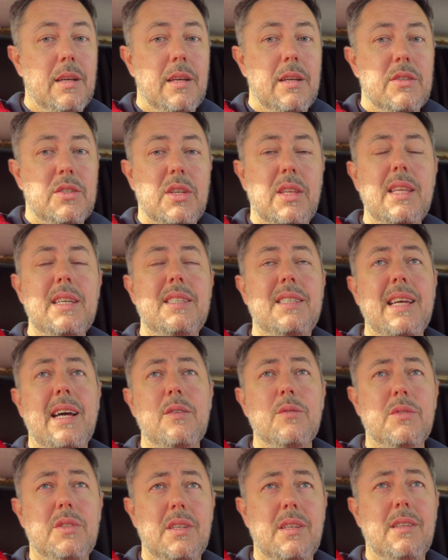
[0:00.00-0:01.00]
So this
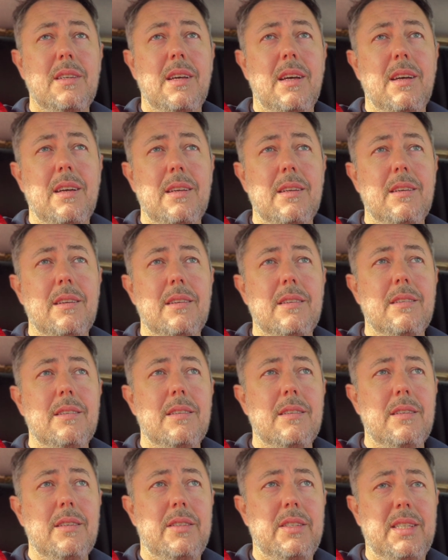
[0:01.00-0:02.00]
sounds
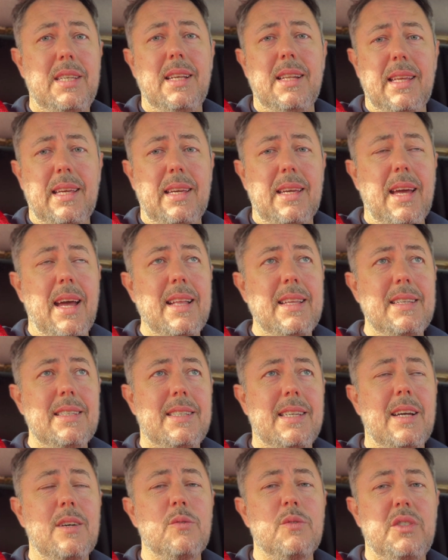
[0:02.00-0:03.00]
silly and it
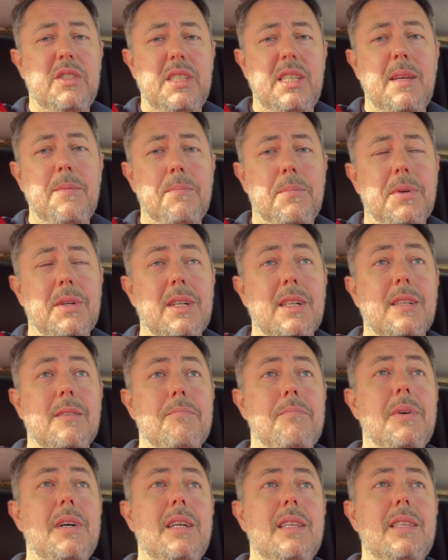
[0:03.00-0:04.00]
sounds simple,
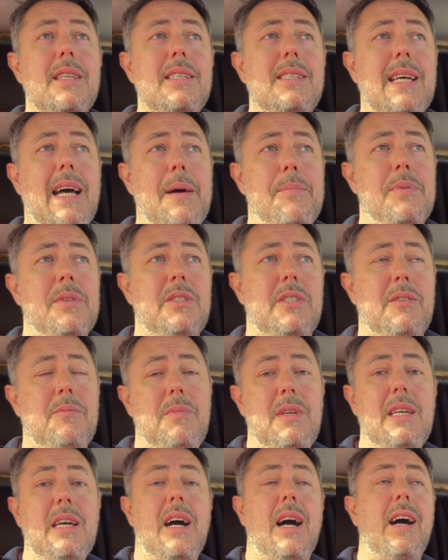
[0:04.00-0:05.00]
but this happened to
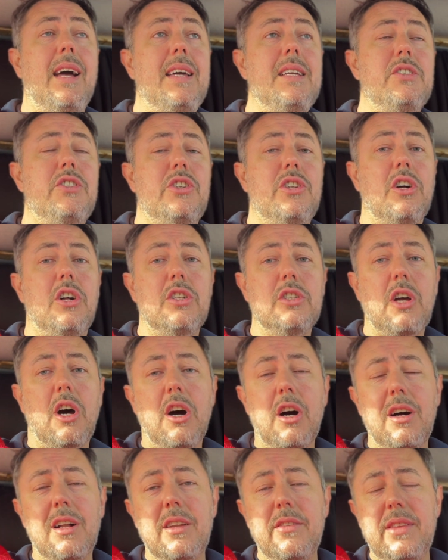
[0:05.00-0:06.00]
me. I installed
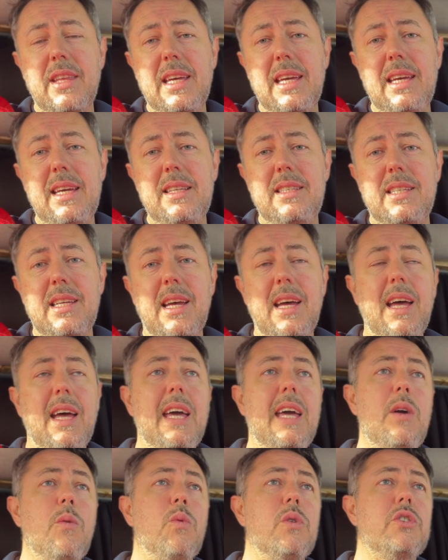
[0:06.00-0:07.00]
all of the heater,
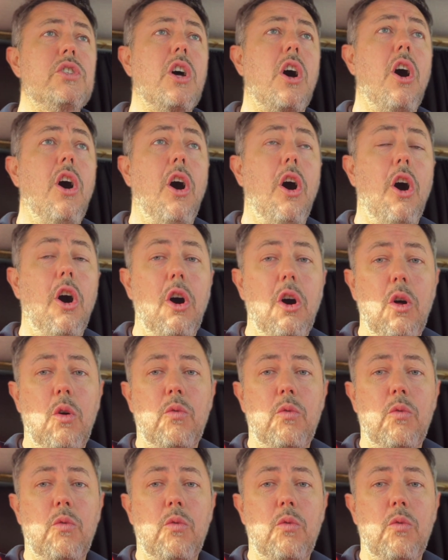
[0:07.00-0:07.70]
it was all